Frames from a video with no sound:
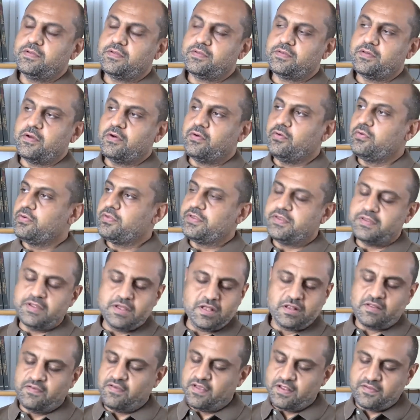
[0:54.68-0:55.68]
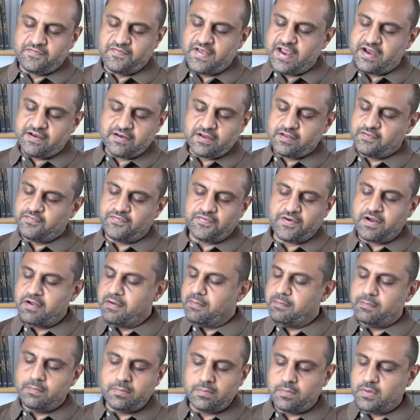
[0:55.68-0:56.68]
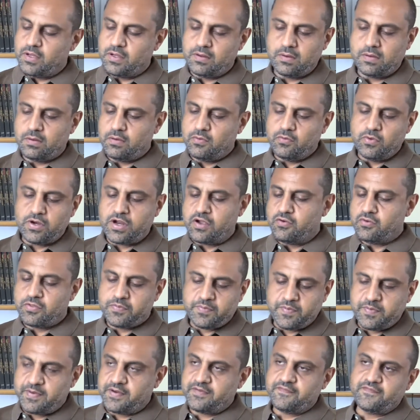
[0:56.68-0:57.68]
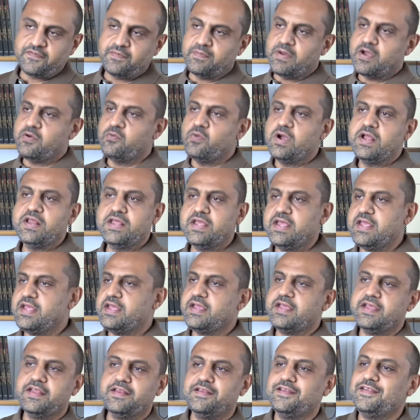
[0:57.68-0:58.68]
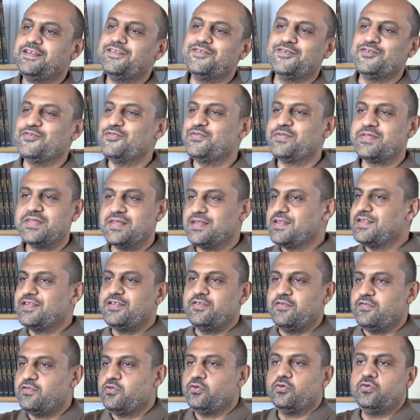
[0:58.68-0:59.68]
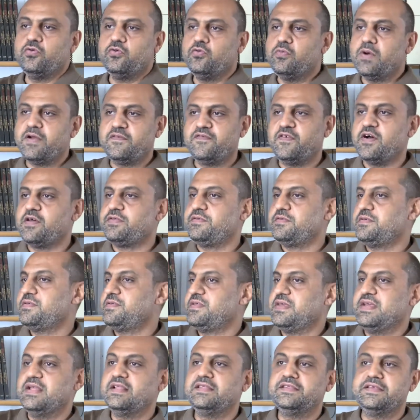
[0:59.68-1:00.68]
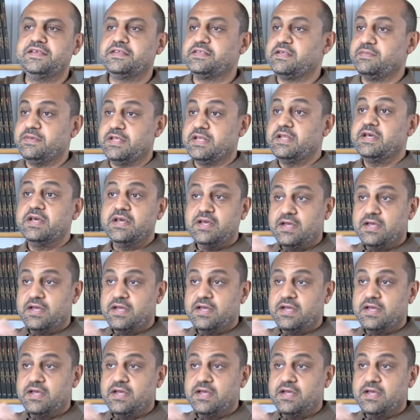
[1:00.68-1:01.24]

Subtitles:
so it varied from when I was preparing for my wedding and to my father's illness. I mean,